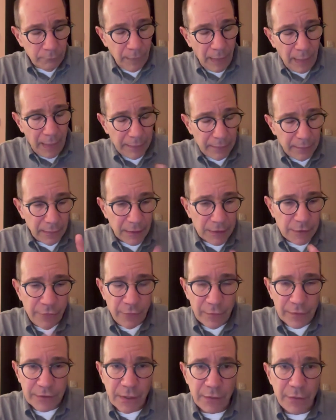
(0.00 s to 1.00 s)
And let's
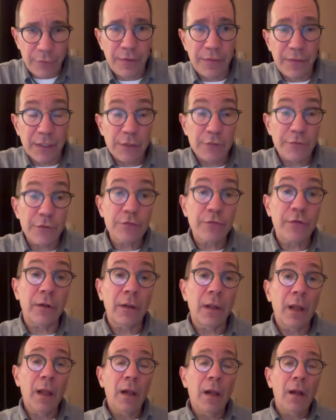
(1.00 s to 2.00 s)
focus on three things. First of
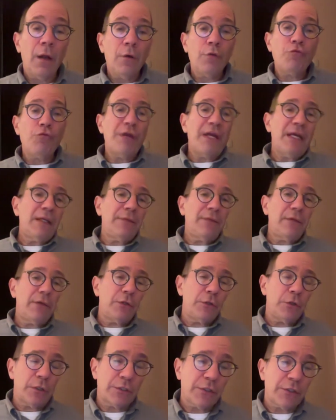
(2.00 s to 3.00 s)
all, read the
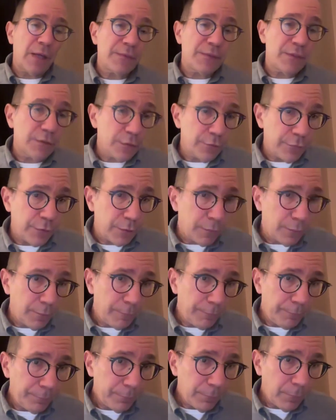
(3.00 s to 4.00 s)
New York Times interview
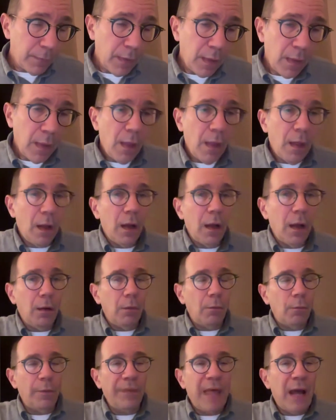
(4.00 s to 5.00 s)

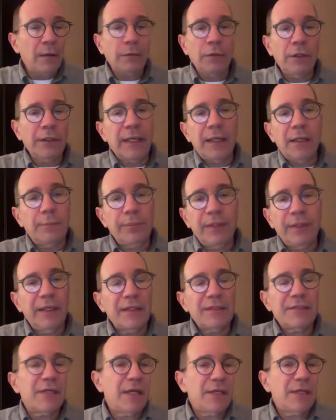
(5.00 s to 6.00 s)
without looking at
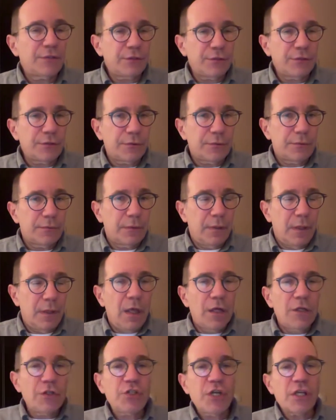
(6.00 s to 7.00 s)
Blinken's answers.
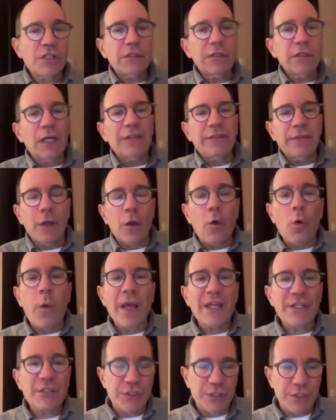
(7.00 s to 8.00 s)
Just look at the
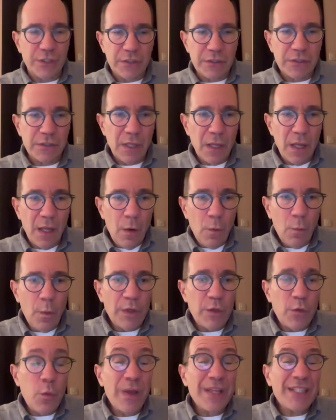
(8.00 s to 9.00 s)
questions
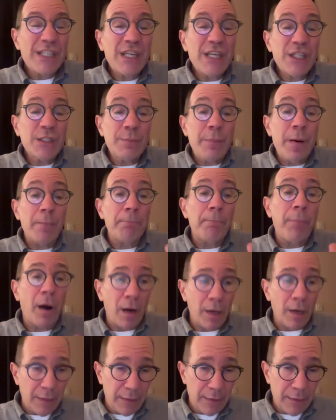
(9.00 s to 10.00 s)
with which he is
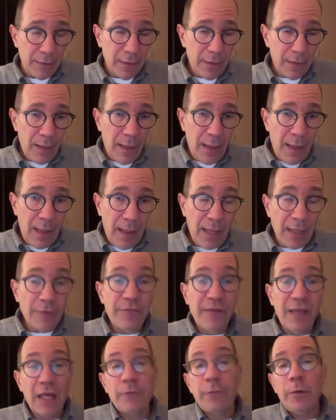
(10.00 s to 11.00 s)
bombarded. And
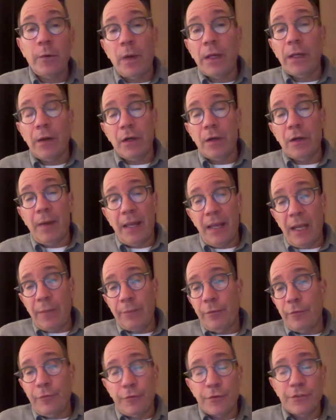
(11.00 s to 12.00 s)
if we want to go to my
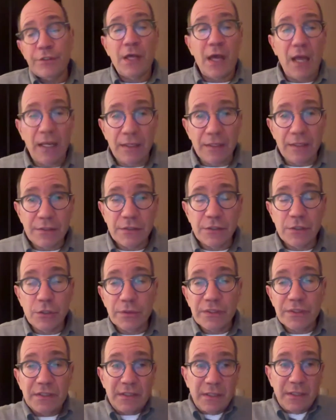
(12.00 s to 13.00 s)
April 1st Zionists, you
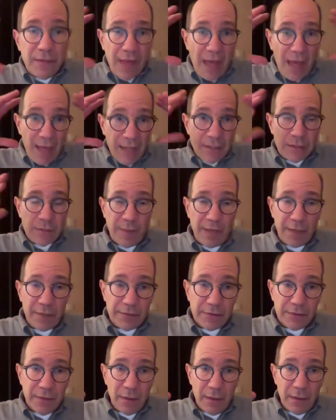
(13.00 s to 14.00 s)
will see the
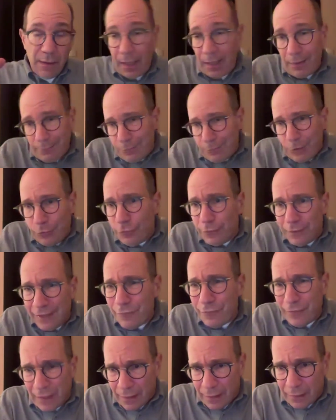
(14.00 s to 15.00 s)
headspace and you're
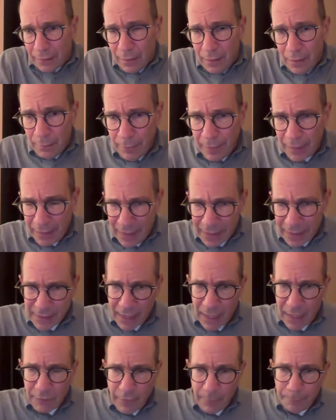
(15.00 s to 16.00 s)
living it. But it's a
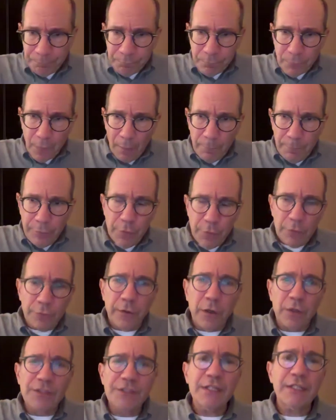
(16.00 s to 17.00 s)
kind of a
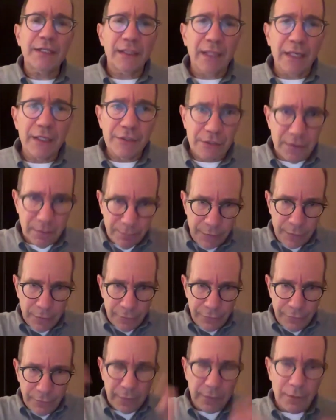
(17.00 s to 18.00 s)
beautiful articulation,
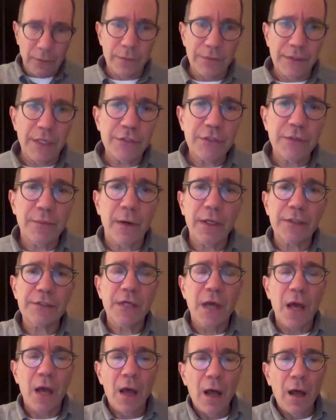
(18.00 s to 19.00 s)
beautiful in quotation
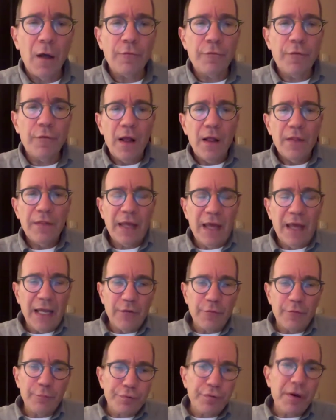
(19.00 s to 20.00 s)
marks, of the kind
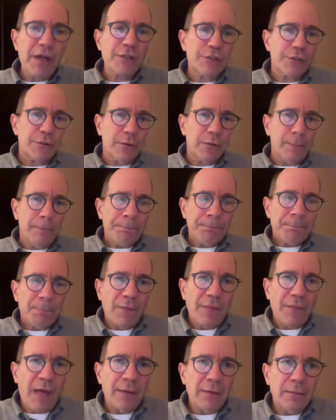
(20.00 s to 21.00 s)
of pressure
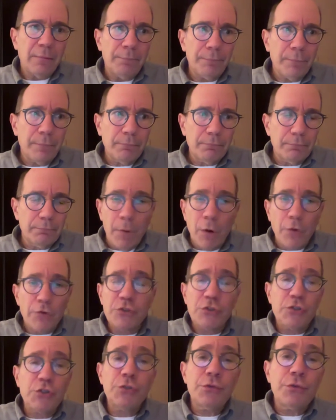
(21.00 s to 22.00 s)
that
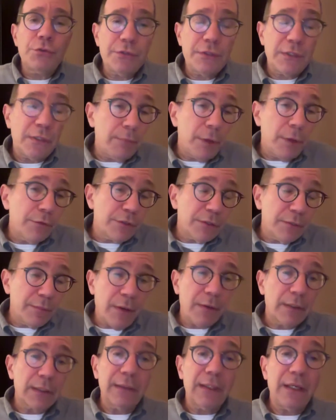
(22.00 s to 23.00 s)
most Jews and most
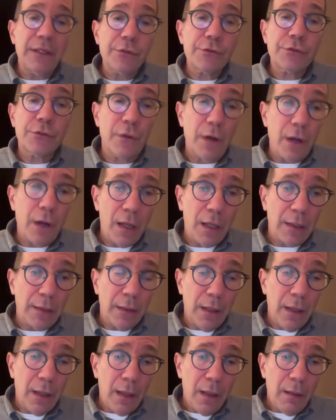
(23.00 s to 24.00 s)
American leaders are
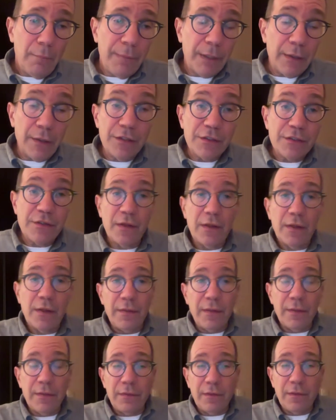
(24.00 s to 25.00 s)
on because
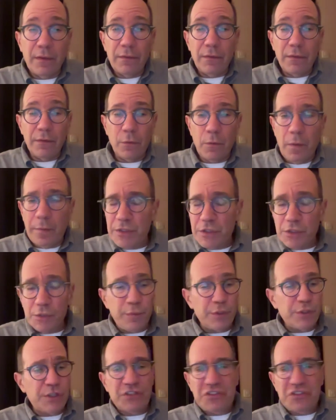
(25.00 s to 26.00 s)
the woman just
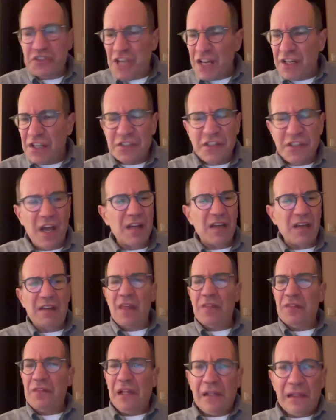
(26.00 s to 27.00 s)
pushes genocide and
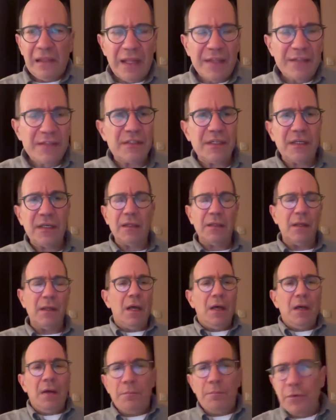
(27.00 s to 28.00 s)
ethnic cleansing and
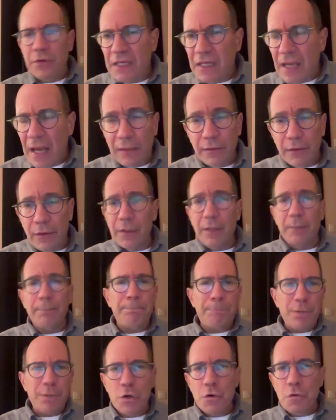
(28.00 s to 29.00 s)
Boogie Yalon
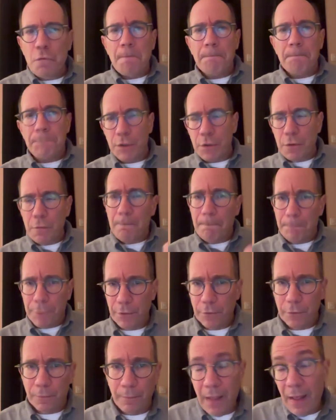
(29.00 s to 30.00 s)
and boom, boom,
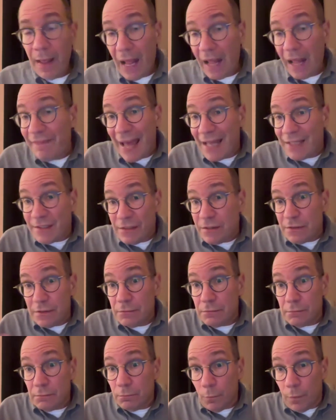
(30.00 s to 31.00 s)
boom. And
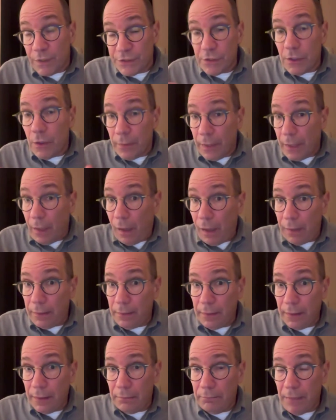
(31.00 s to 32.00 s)
that's what's going
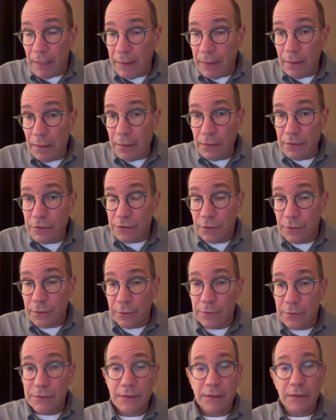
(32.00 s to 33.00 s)
on in many
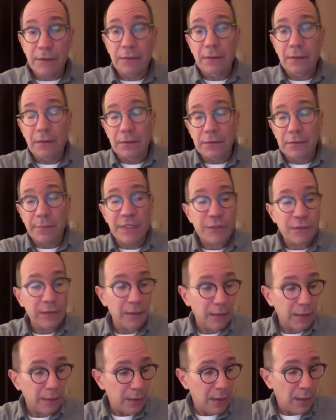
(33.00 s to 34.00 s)
circles,
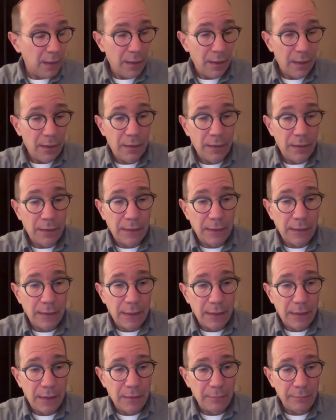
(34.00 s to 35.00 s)
especially
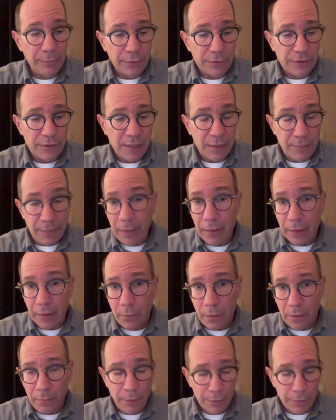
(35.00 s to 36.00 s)
in blue state America,
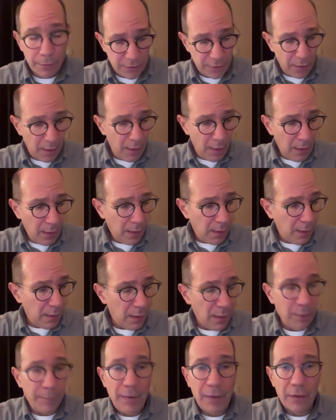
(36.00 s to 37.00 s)
where most
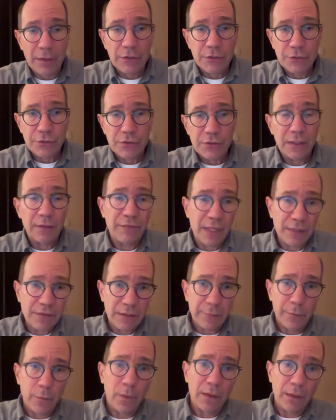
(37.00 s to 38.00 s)
American Jews live. That's
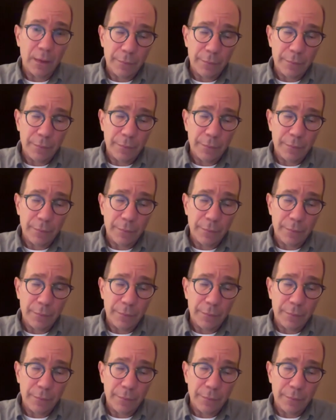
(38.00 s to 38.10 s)
number one.